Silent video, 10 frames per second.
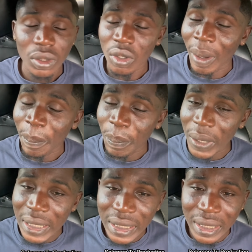So I'm
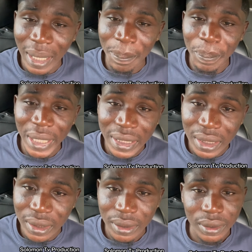pleading, I'm
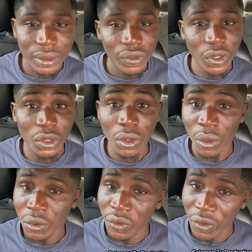begging for you
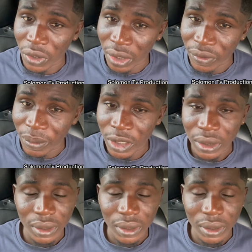all to forgive me.